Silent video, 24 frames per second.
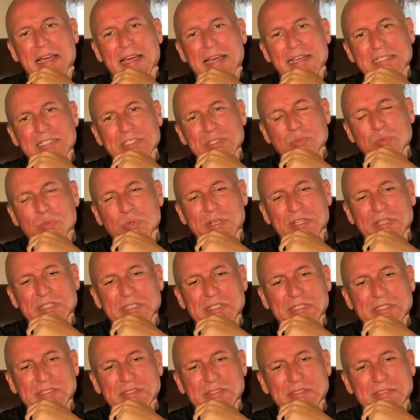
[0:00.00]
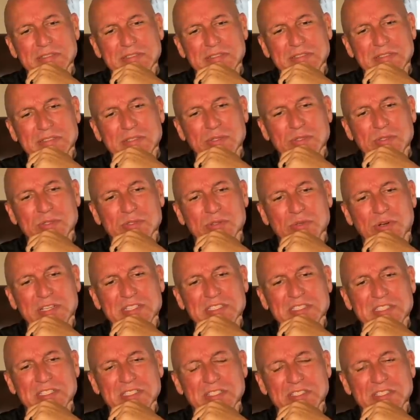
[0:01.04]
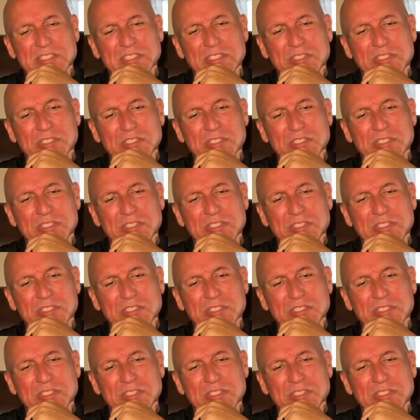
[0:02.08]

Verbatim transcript: I just wanted to, to address this